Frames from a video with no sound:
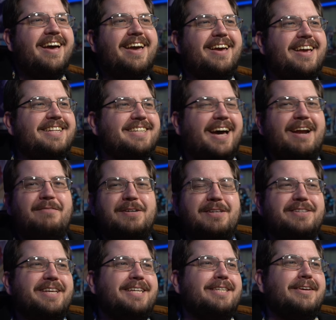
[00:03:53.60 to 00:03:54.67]
It's kind of one of
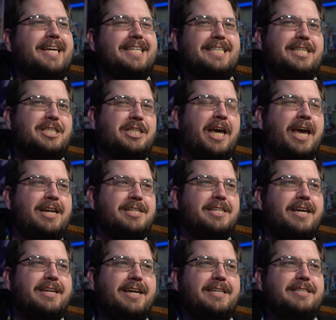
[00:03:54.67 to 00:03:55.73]
those things, like, it's a change
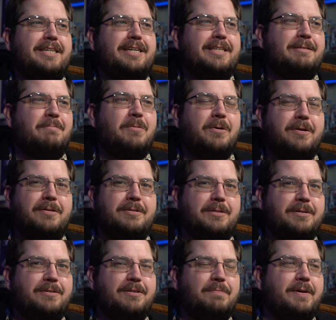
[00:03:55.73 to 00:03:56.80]
that, yes, is more
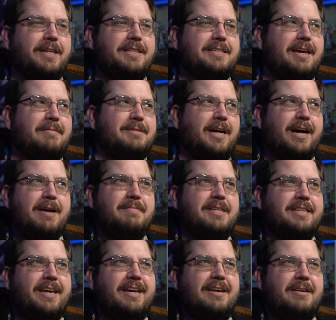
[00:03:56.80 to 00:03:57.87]
lewd, but at the same time,
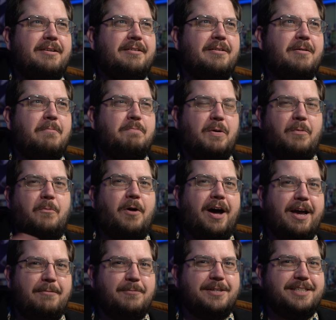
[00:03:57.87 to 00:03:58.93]
it's like, but
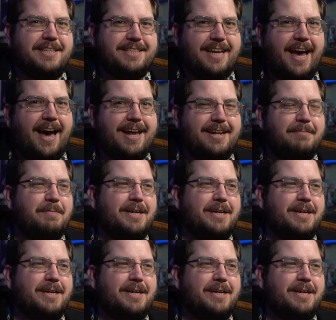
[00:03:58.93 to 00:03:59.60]
why was this added?